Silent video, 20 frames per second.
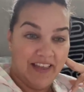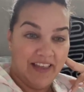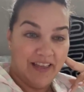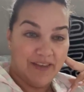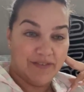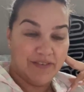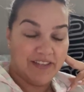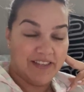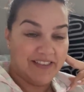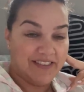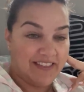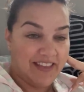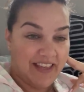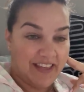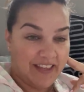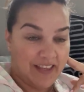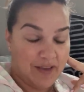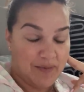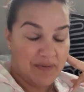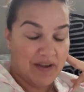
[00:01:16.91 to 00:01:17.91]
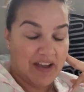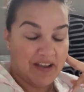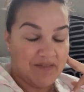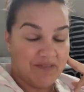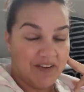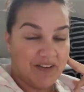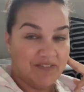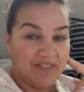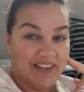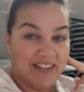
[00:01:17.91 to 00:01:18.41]
if you think you might
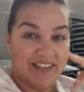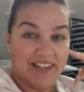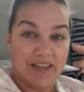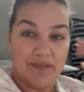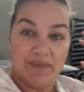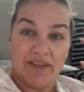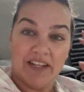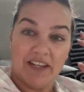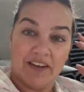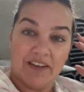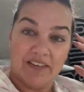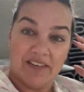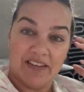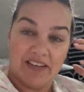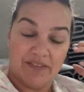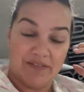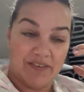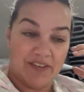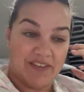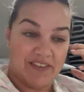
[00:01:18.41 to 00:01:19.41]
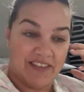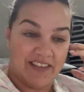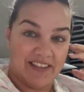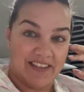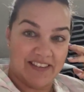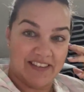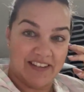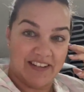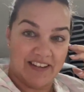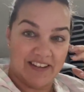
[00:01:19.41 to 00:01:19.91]
want one, let me know if you
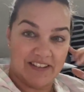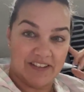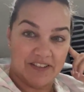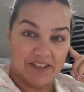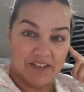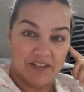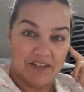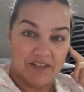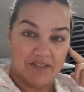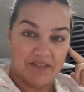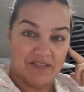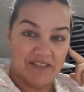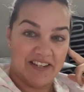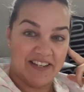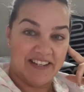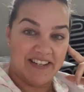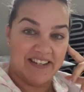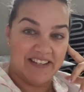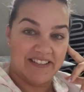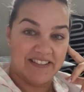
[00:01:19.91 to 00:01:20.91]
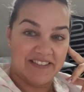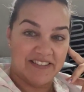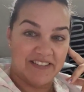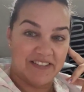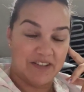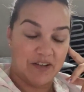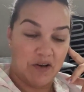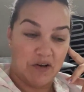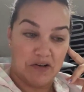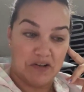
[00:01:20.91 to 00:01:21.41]
think that I should
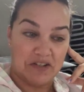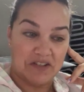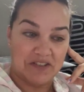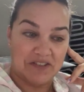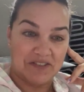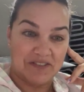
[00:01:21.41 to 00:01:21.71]
restock.